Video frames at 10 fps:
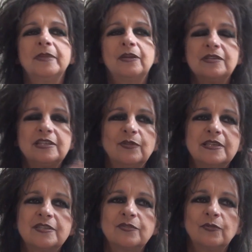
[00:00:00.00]
Because it
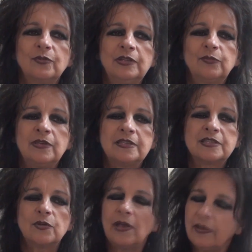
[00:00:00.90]
was
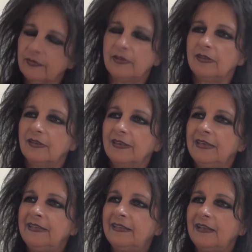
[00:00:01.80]
it's so heavy
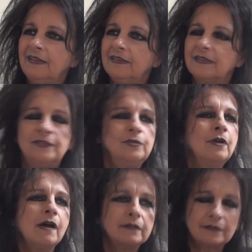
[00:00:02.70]
in Italy that you
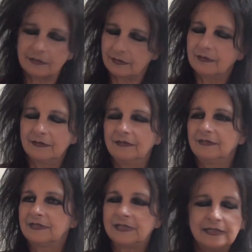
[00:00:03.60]
can't
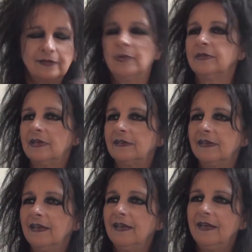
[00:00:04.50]
think about that.
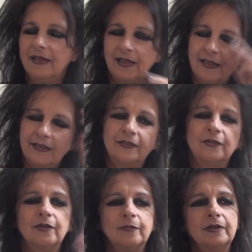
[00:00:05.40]
Yeah.
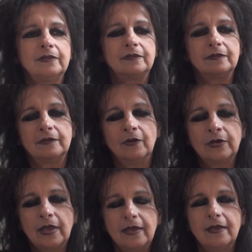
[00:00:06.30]
And but
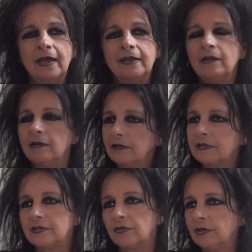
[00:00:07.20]
okay, I learned
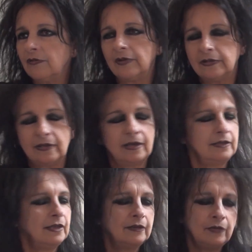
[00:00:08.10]
history of art,
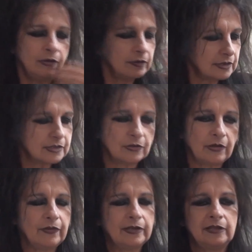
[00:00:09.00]
and I learned history
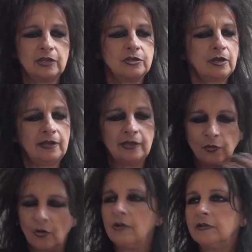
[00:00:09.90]
of architecture, and I
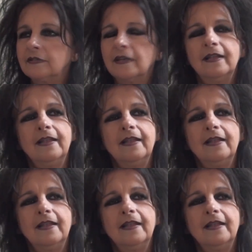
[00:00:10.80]
know a lot.